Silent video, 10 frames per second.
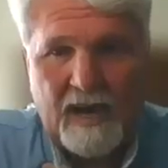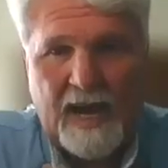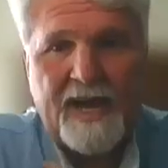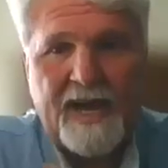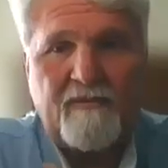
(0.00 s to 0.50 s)

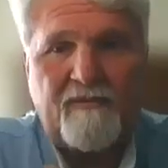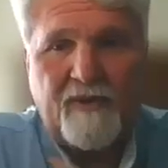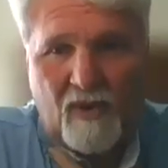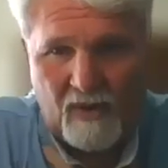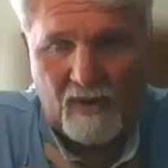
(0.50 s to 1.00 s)
I am
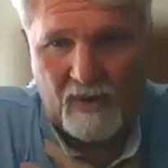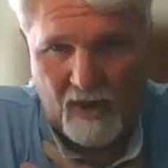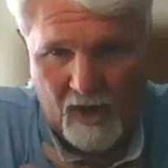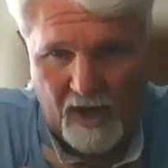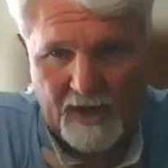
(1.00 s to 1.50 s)

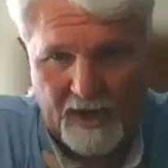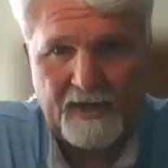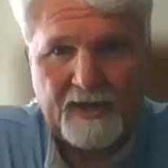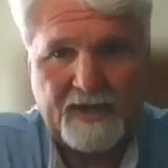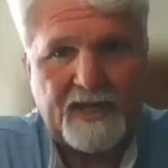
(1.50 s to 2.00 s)
vocal
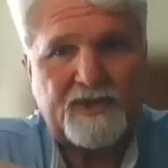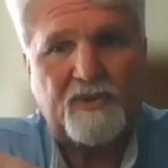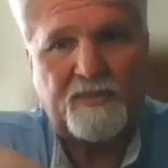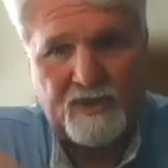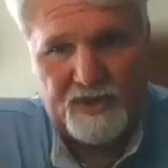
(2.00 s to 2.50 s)
on the
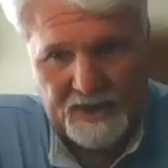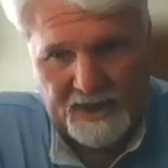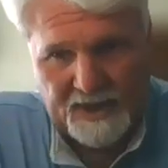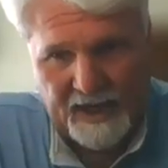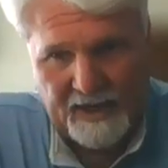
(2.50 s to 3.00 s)
distribution
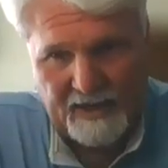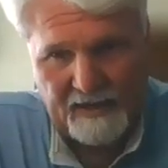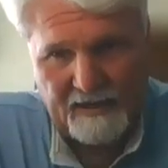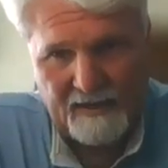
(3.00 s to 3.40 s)
side